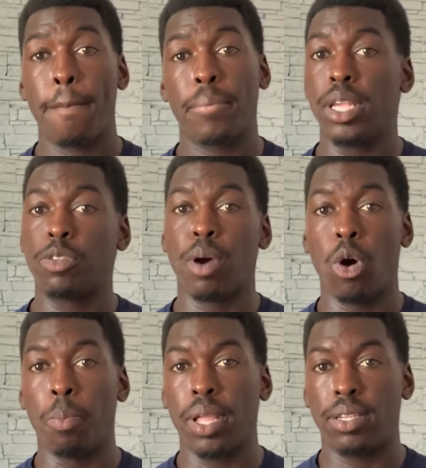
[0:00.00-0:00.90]
it's my
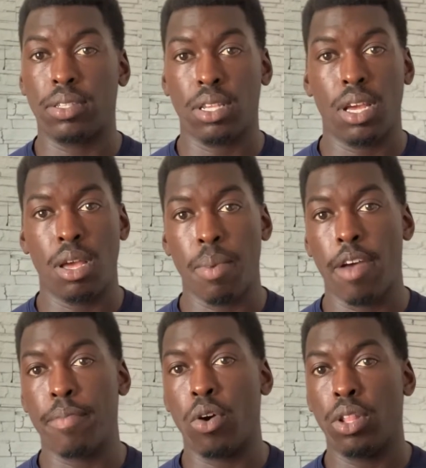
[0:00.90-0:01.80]
own place. I have
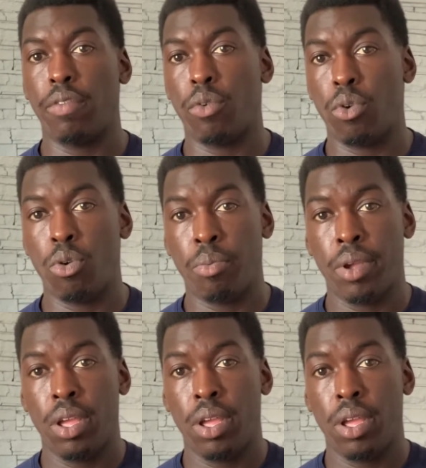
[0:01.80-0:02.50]
my own living room,